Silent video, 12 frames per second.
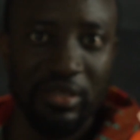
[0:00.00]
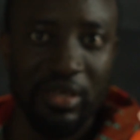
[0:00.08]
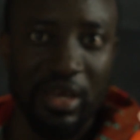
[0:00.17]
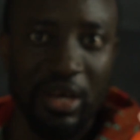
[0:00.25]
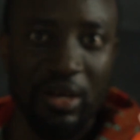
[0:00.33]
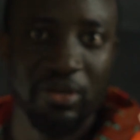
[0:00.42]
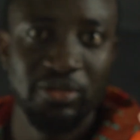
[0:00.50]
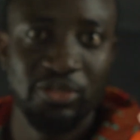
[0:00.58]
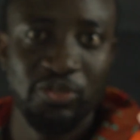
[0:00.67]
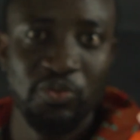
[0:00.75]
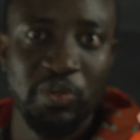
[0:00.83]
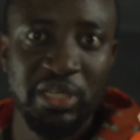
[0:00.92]
see how
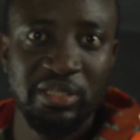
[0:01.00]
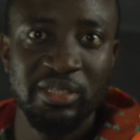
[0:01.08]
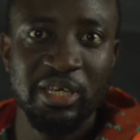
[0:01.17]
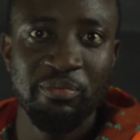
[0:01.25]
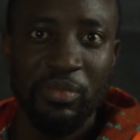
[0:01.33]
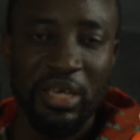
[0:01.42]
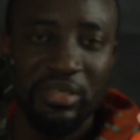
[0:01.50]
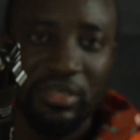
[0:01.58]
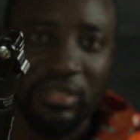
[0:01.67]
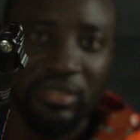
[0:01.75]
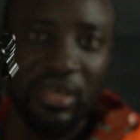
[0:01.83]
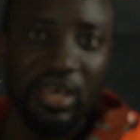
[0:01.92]
sweet it makes
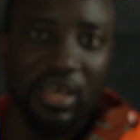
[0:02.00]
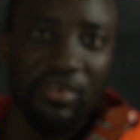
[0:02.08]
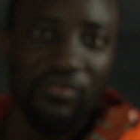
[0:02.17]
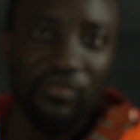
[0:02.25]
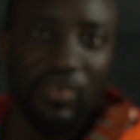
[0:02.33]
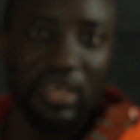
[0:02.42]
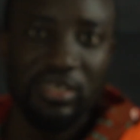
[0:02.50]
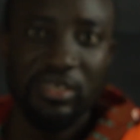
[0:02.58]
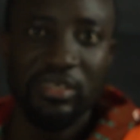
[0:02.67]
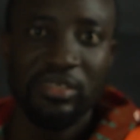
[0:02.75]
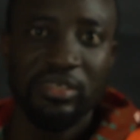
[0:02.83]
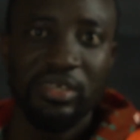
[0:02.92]
it
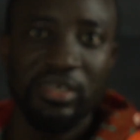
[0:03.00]
versus